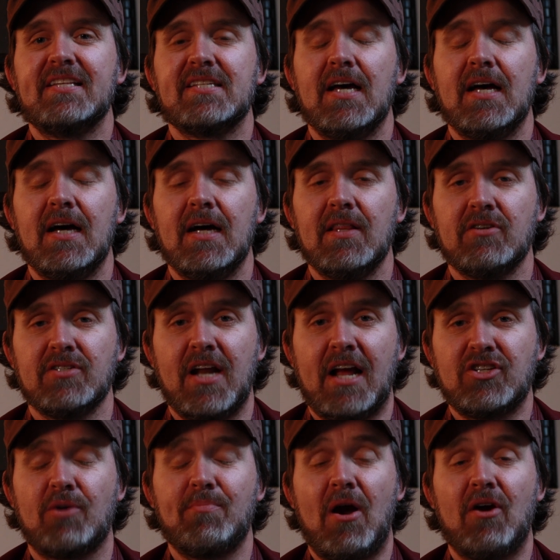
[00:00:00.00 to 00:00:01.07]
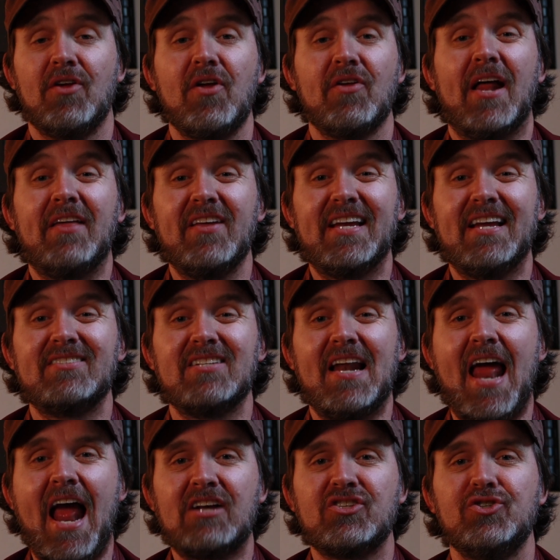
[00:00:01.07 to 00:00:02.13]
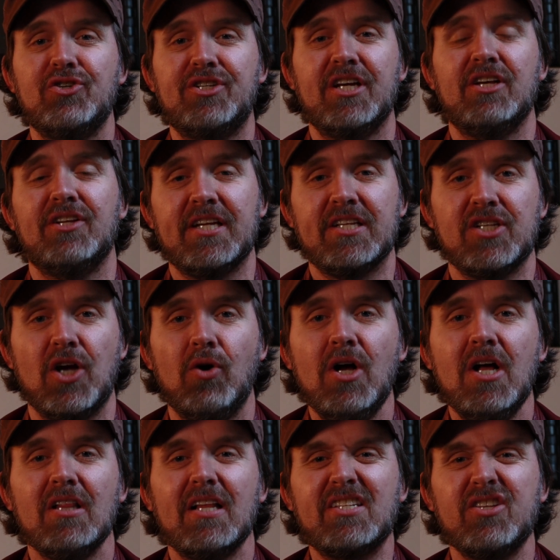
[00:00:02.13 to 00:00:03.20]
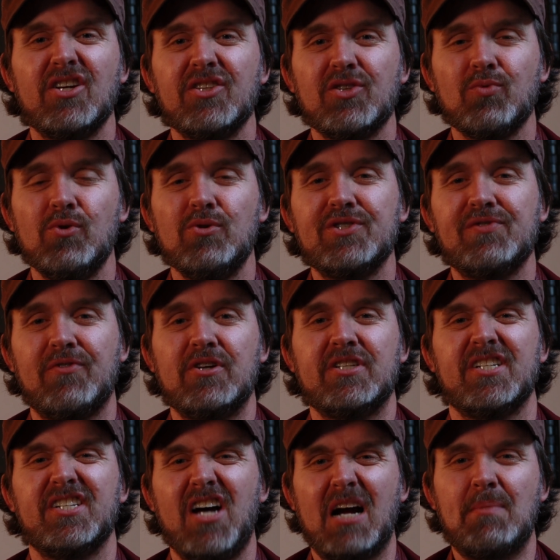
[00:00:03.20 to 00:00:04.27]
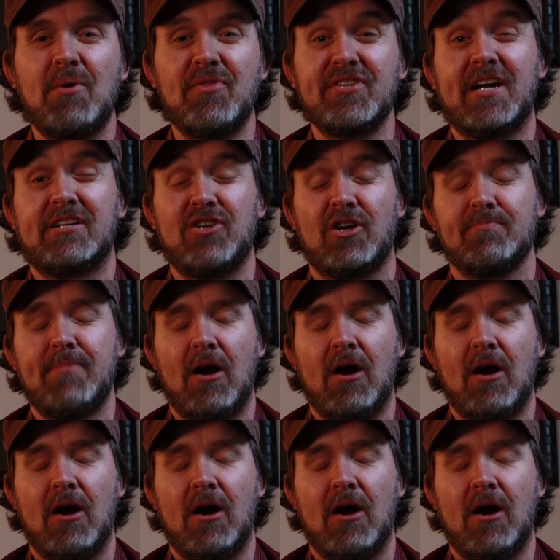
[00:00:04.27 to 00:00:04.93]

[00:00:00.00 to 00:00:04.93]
there's an Exarch power in there that I think gets that extra utility. So let's look at the rules first and talk about this Exarch